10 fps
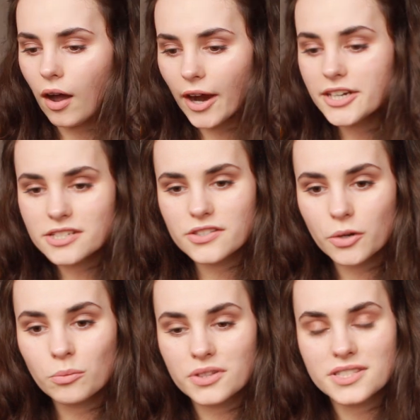I just
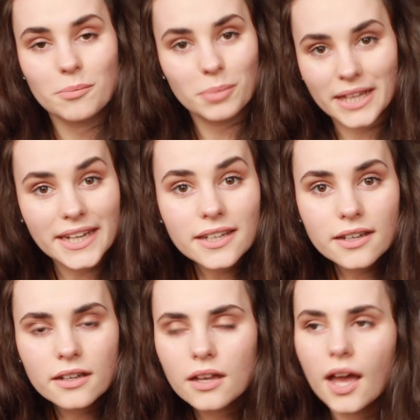don't want to
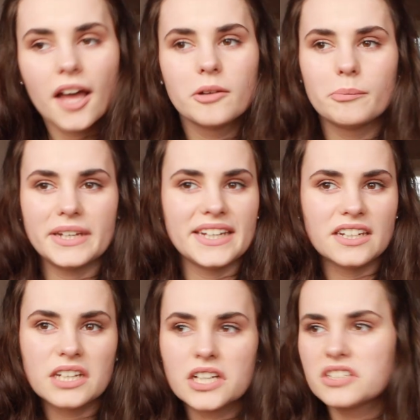blink and be